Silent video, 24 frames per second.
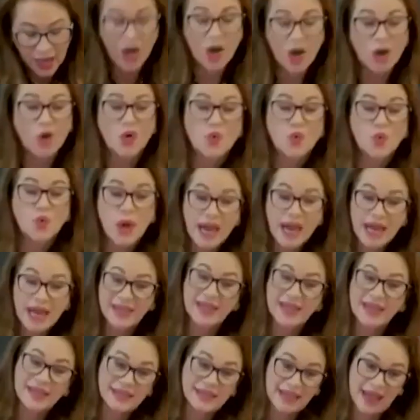A great
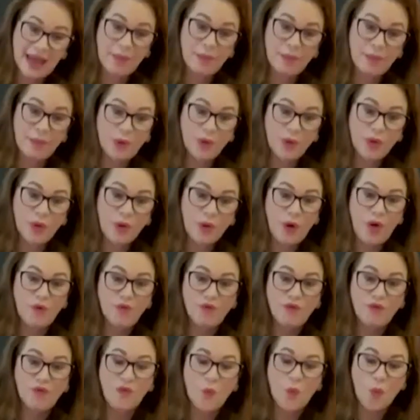example
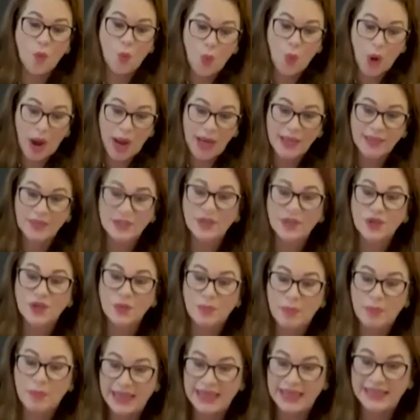of what
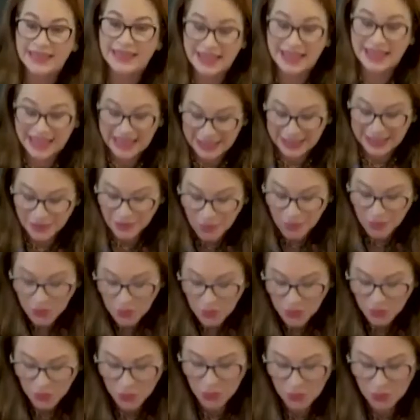humanity can
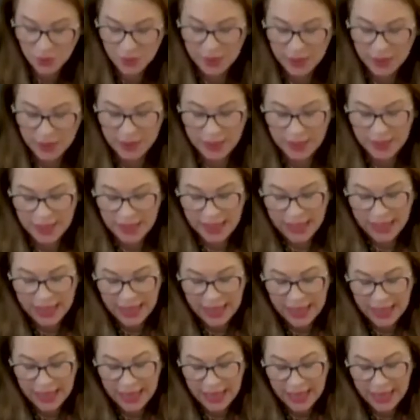do,
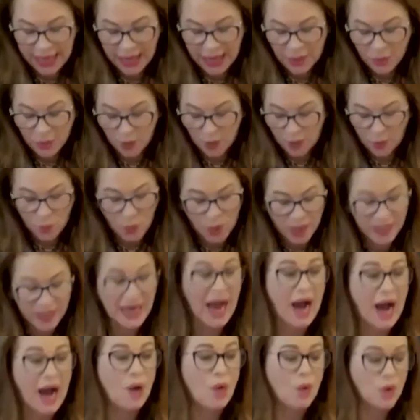what
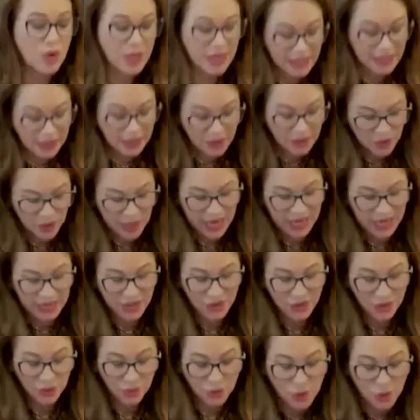our
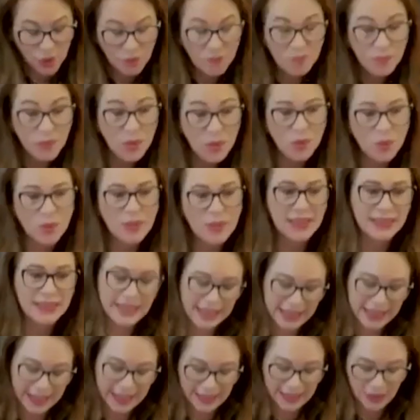international community
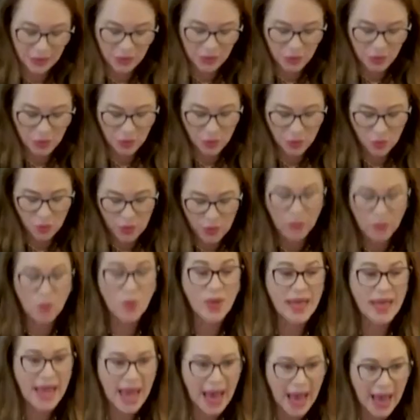can do when
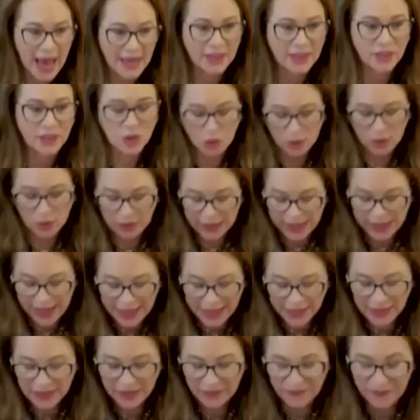we act
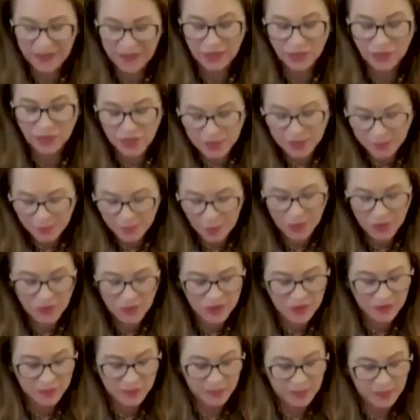collectively and
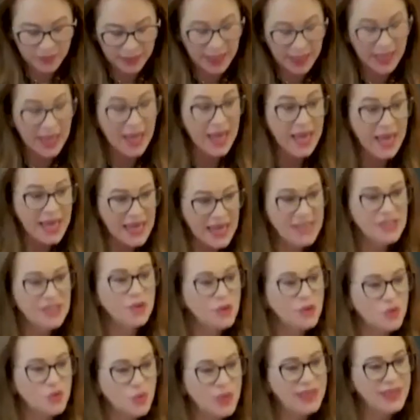responsibly, is the
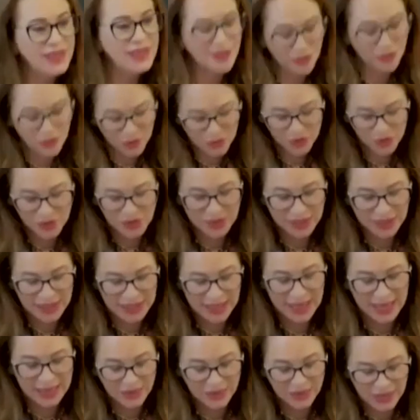2030
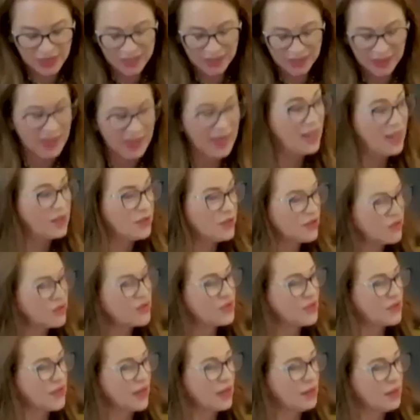Agenda and the
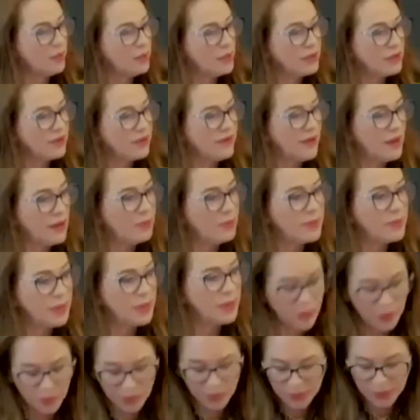Sustainable Development
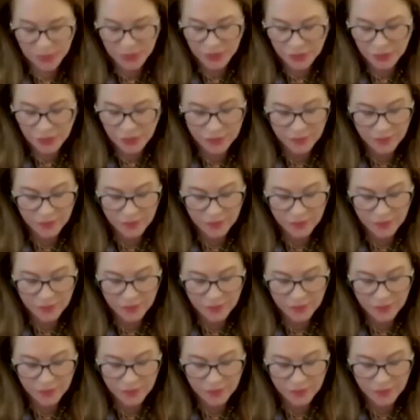Goals.